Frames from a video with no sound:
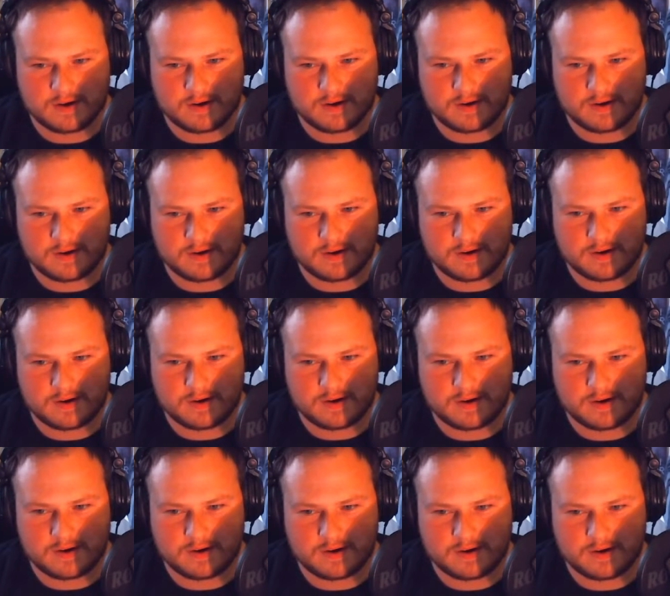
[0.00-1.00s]

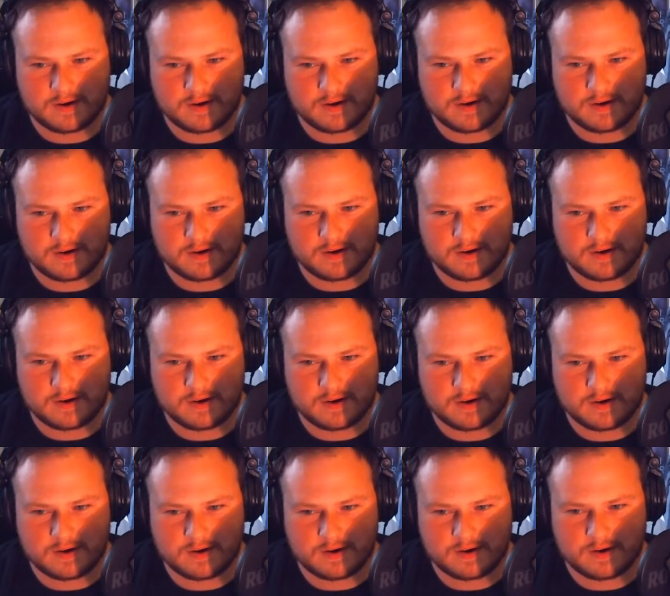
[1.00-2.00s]
Alrighty, that
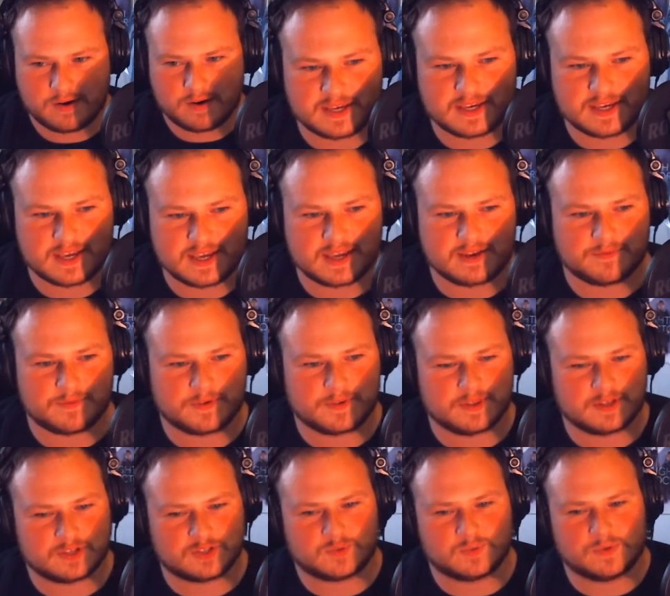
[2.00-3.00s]
appears to be
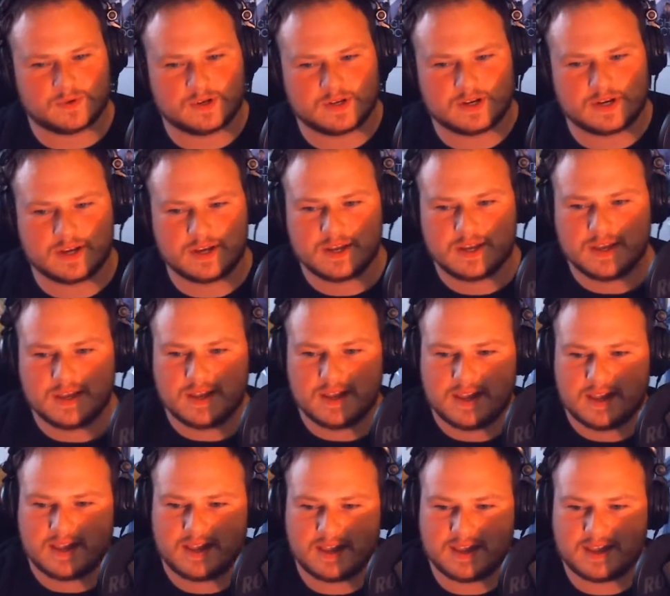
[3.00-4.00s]
it for this one.
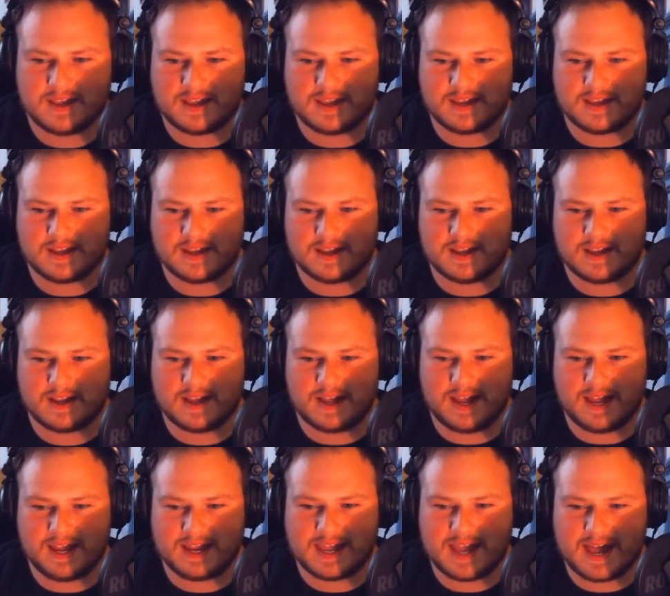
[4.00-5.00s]

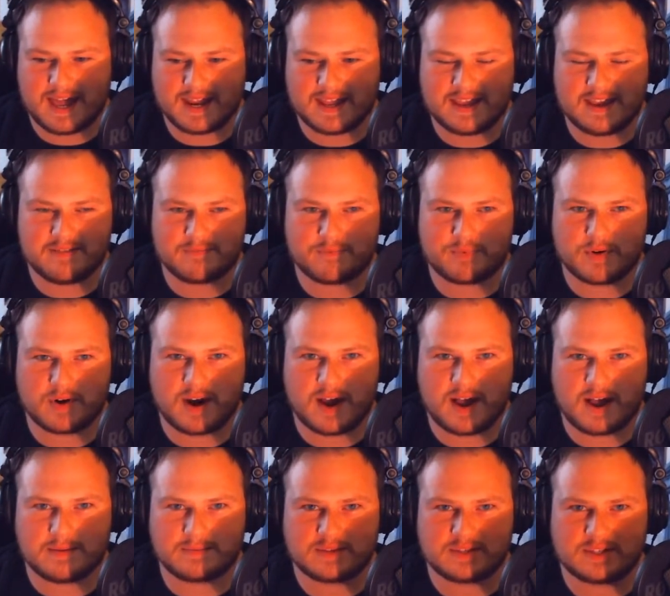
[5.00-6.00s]
I gotta give
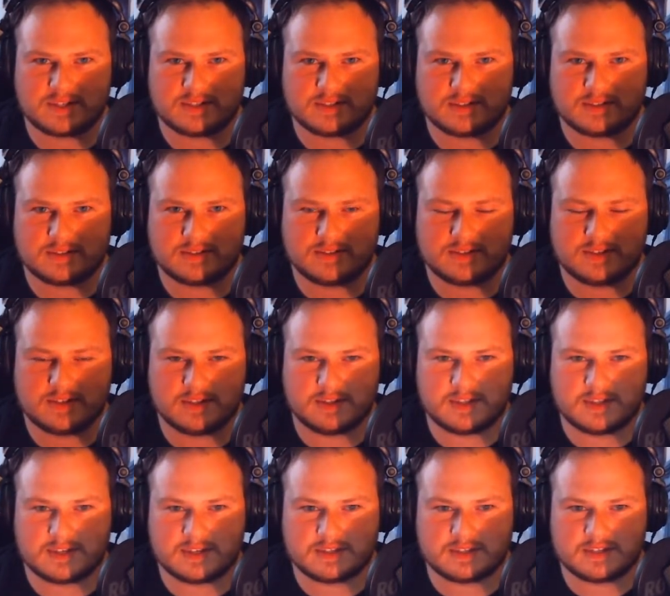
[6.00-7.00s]
props
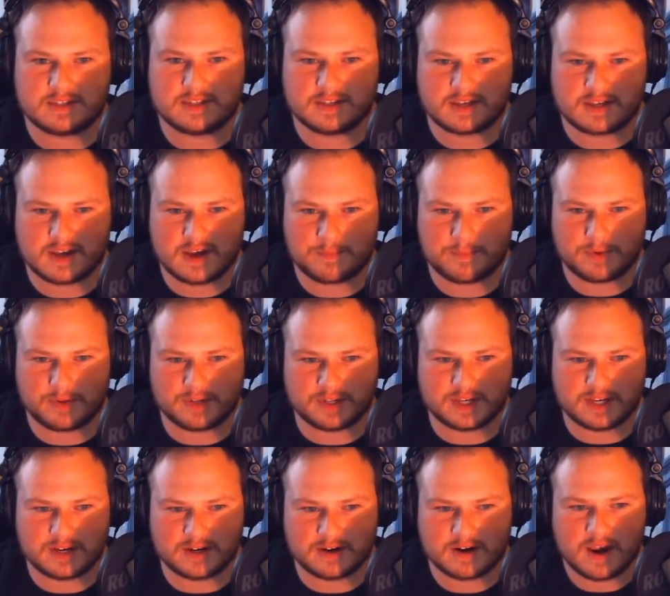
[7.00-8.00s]
to the to the
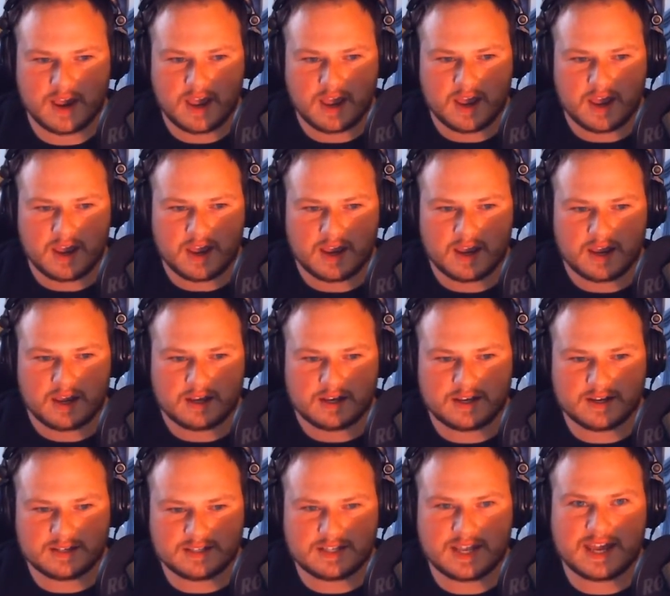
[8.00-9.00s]
couple here,
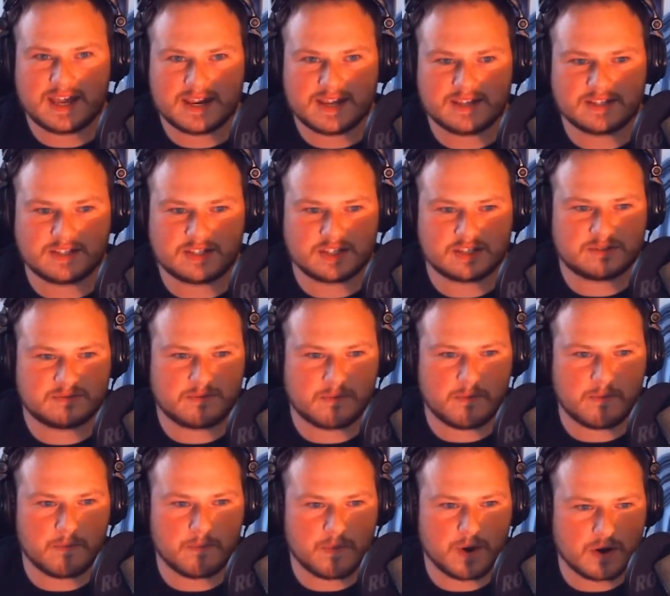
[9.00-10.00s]
cause that is
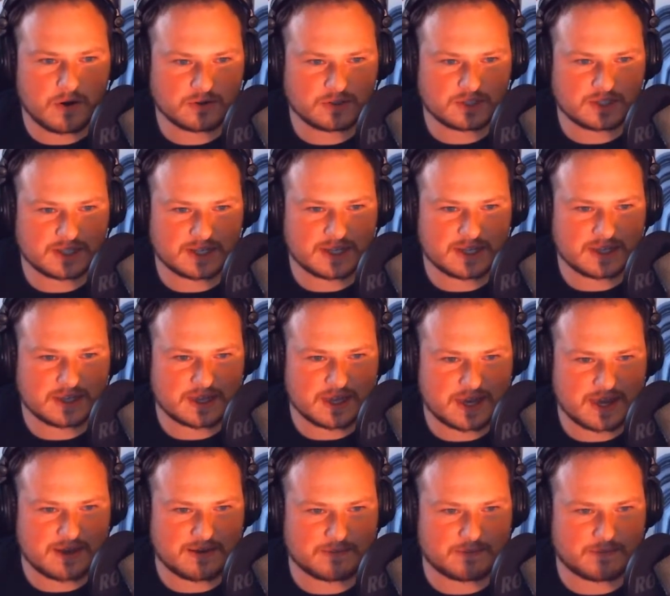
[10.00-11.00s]
just
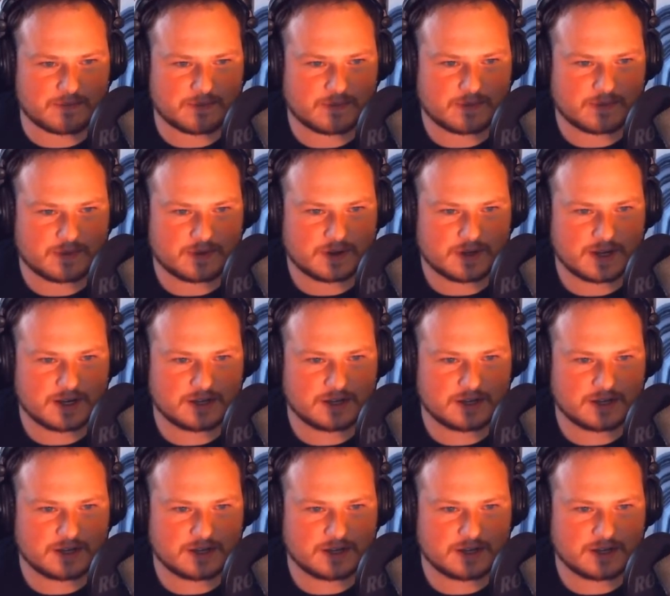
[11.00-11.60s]
mostly them.